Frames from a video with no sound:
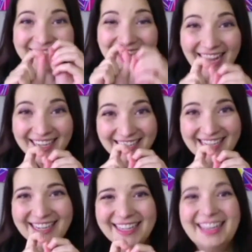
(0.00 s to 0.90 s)

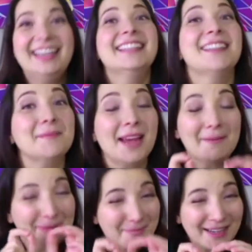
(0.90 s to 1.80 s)
tiny,
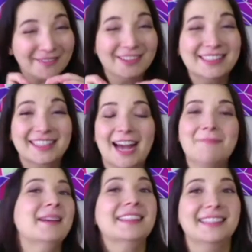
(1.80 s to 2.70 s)
sometimes
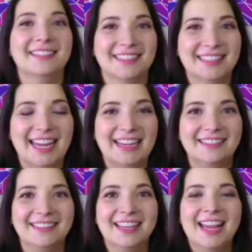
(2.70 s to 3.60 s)
microscopic little
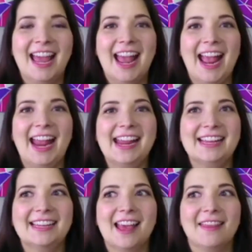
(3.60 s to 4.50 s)
scale.
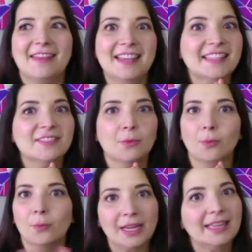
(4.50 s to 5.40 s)
And this is
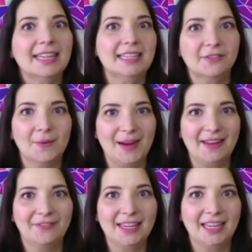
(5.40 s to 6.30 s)
really a different way
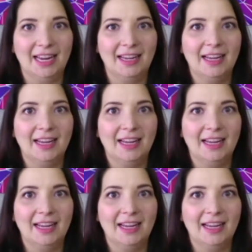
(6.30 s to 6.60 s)
of thinking